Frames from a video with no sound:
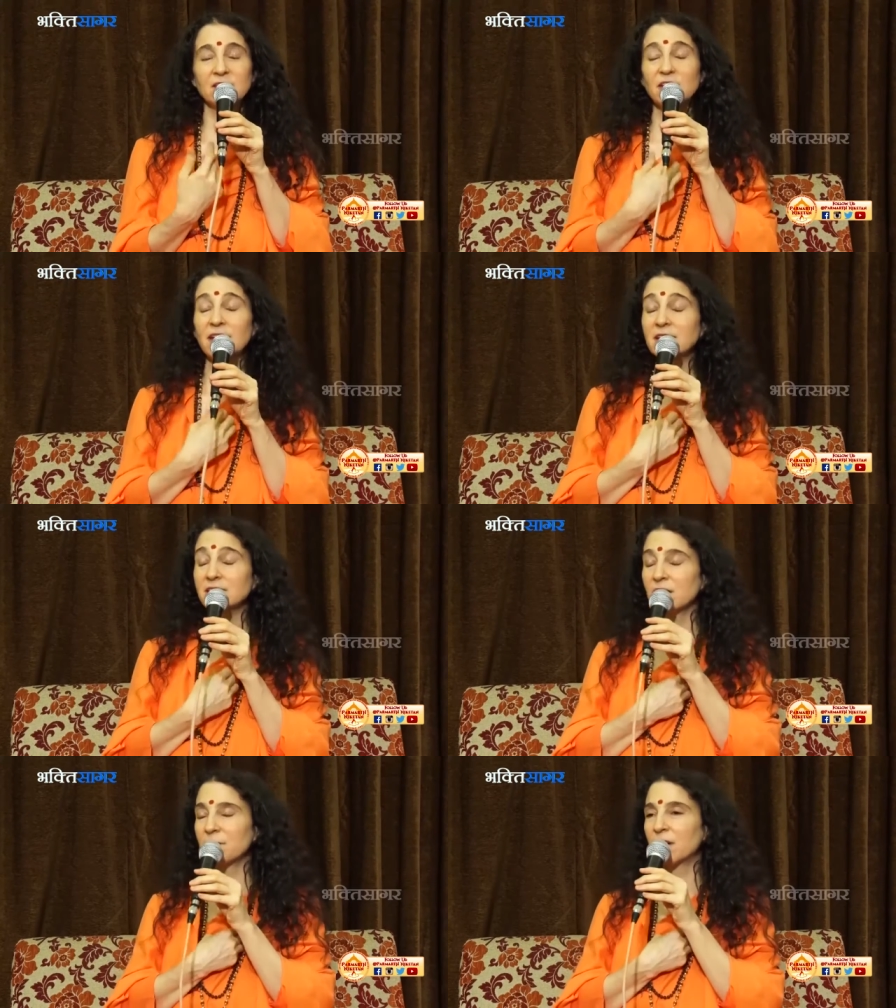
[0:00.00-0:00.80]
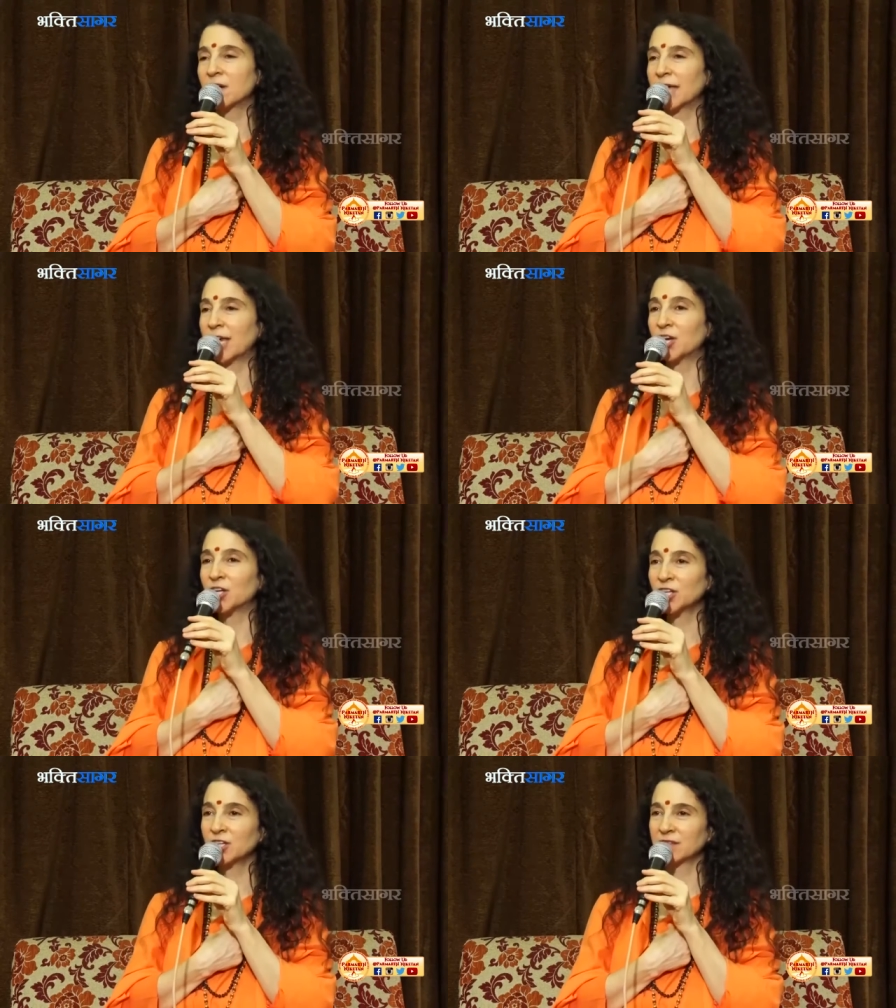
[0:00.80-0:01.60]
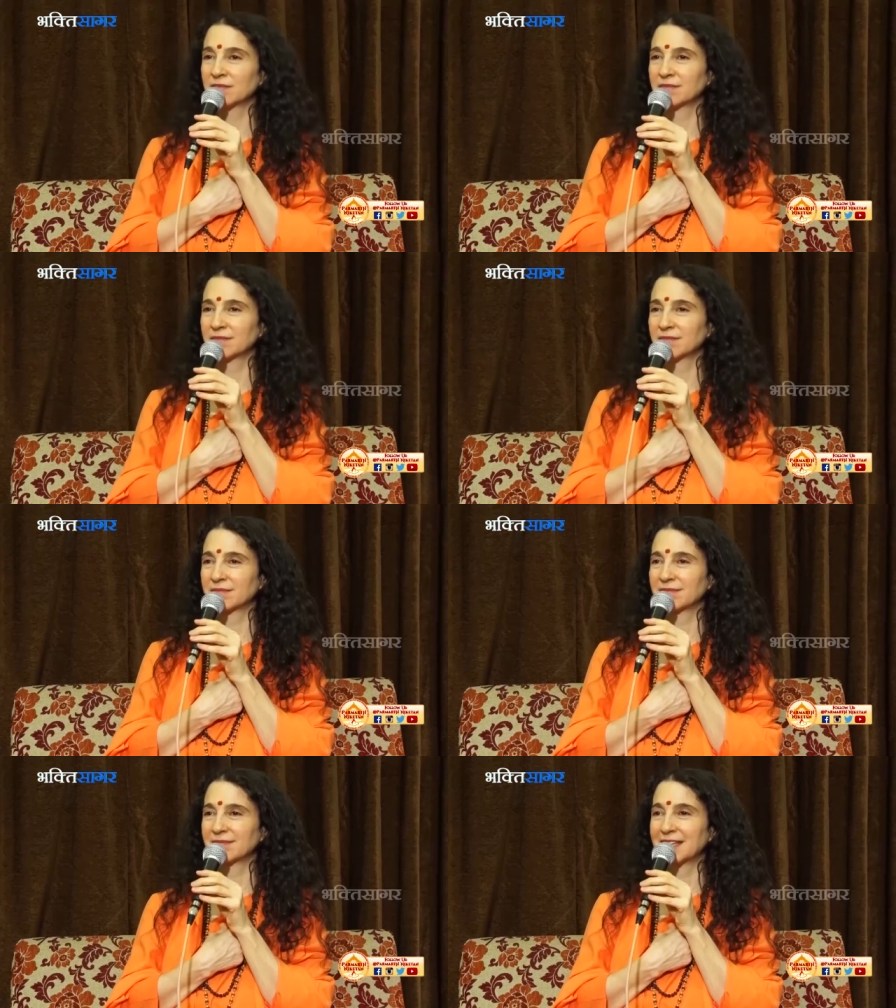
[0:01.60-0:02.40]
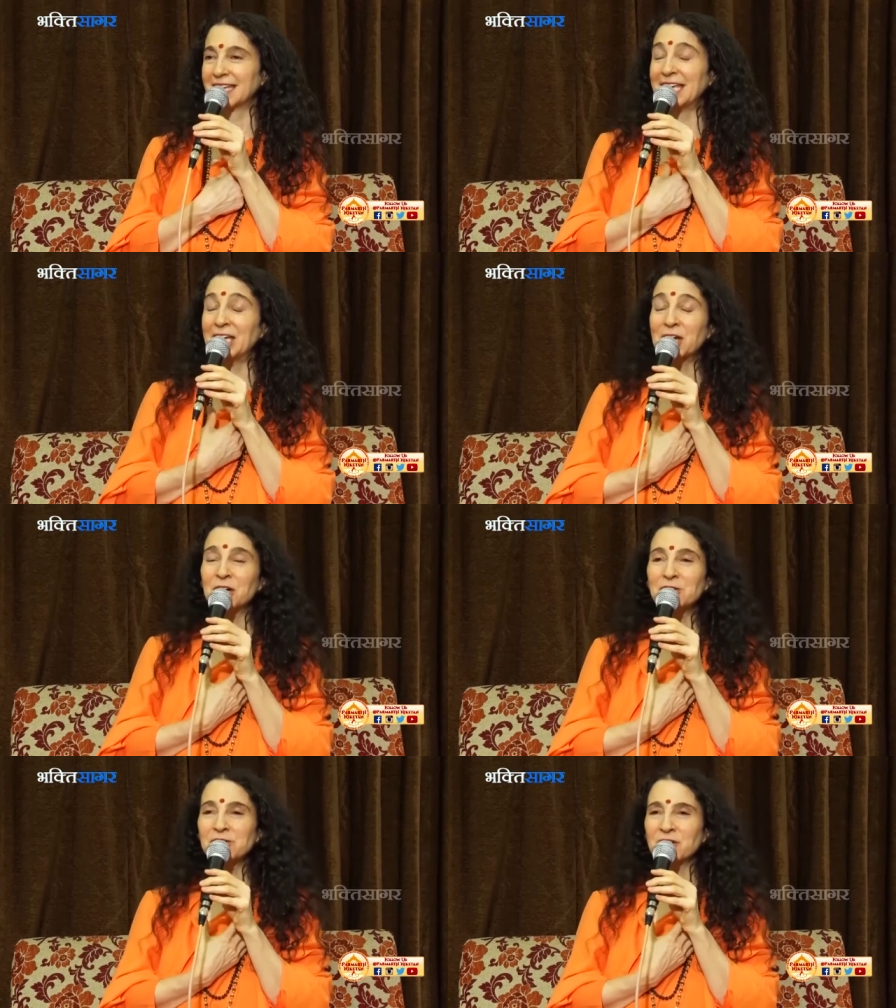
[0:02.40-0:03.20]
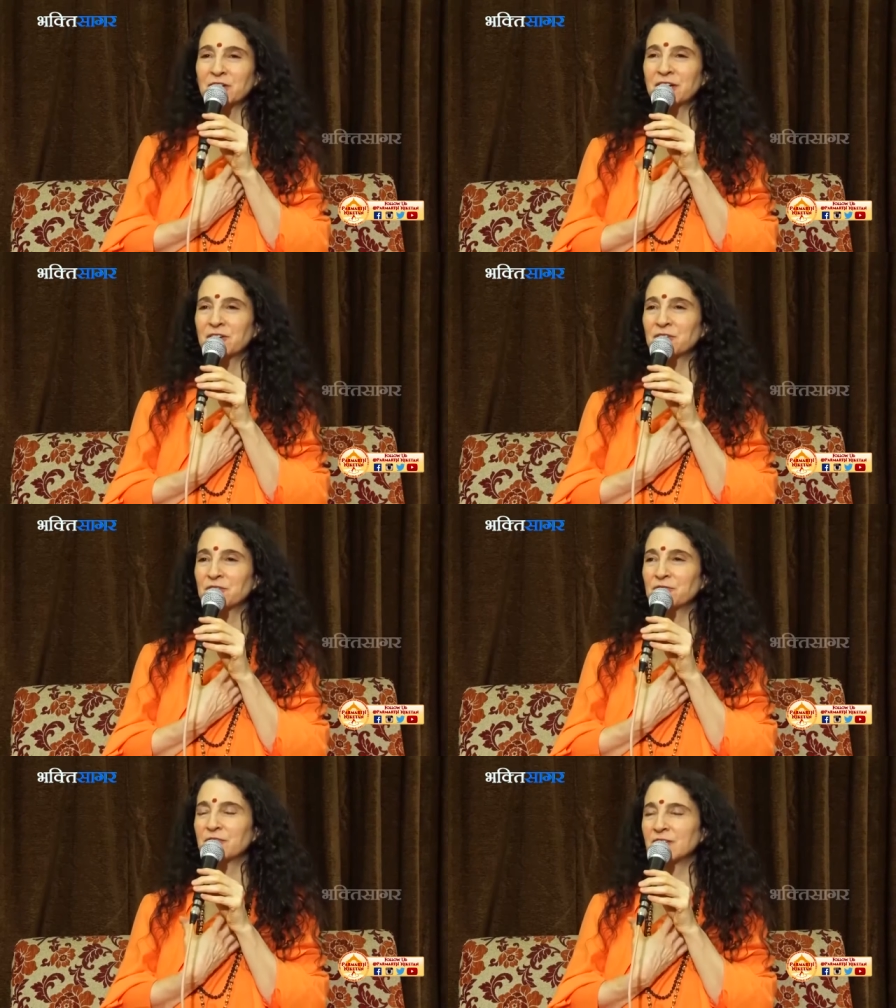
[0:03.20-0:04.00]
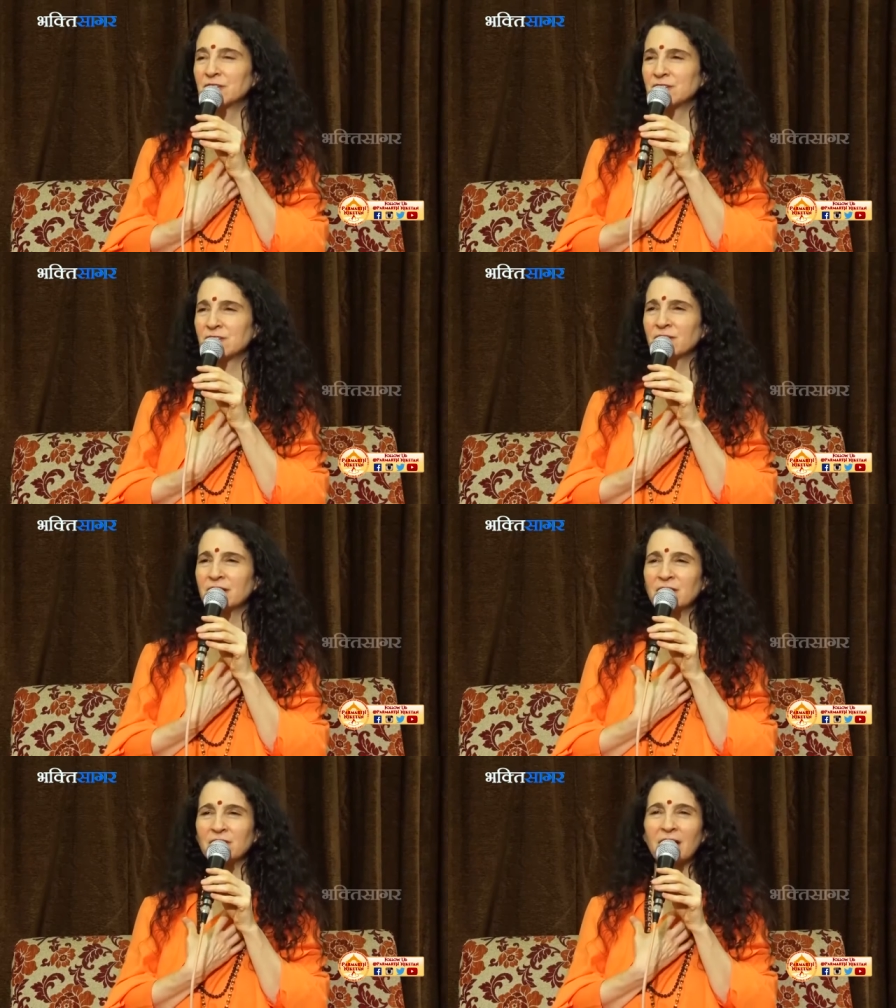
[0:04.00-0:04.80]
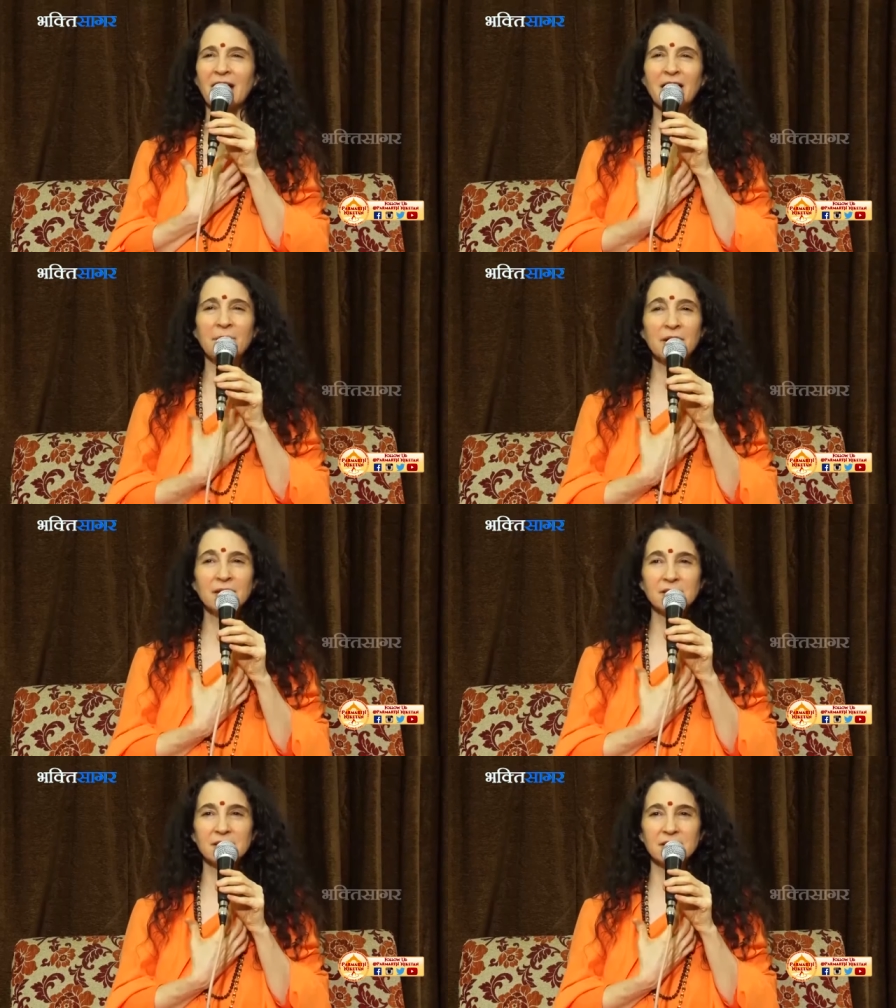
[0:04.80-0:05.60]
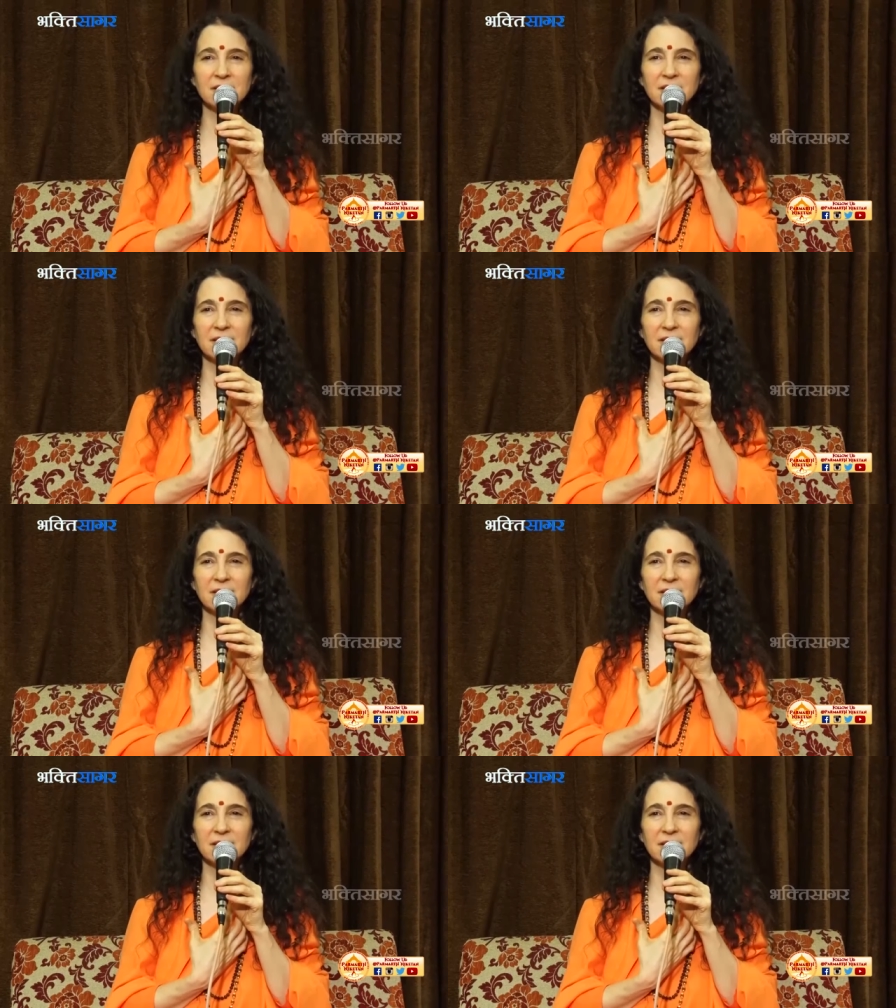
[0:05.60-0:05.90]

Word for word: It shakes up our inner egos, our inner fears, our inner habits.